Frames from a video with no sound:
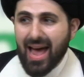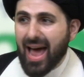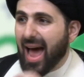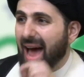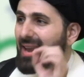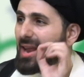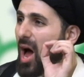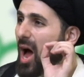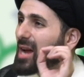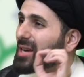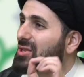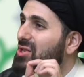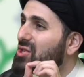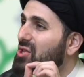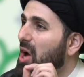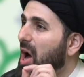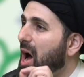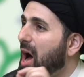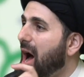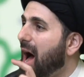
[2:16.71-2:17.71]
And I
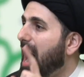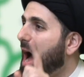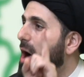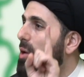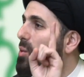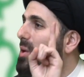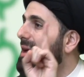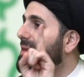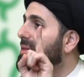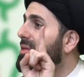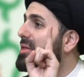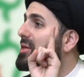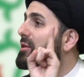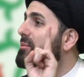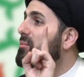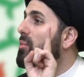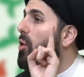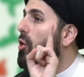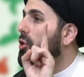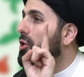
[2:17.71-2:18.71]
saw how in the
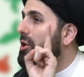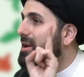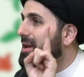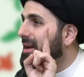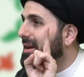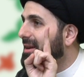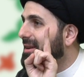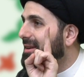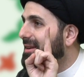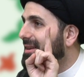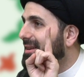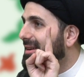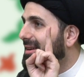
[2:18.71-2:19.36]
morning,